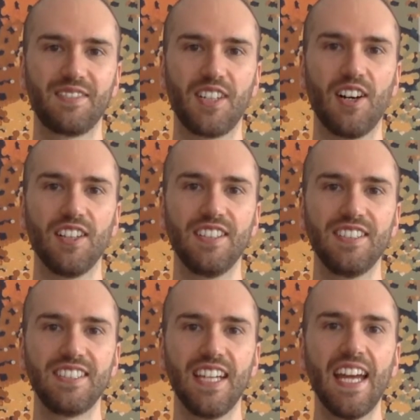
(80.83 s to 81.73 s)

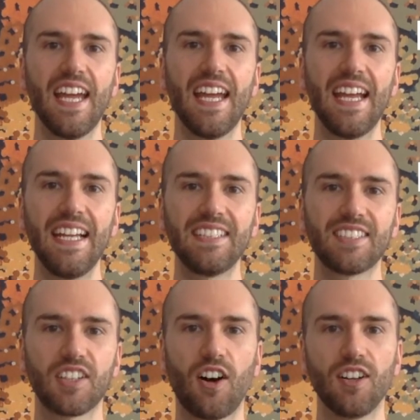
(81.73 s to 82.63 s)
dollars
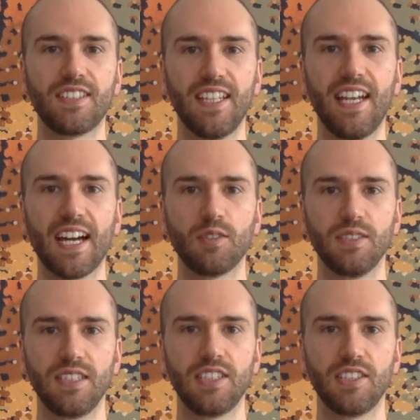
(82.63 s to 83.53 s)
into content
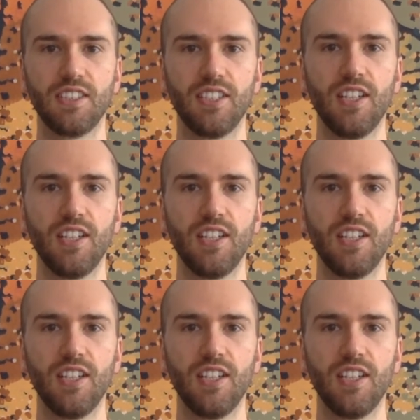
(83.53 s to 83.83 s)
acquisition